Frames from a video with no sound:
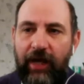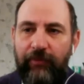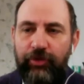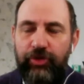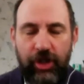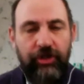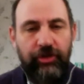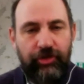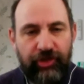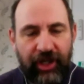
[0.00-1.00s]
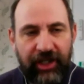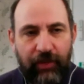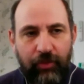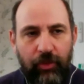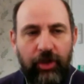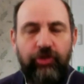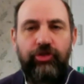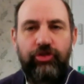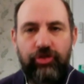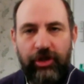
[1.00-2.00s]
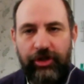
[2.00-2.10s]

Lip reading: to try and understand how it works and to try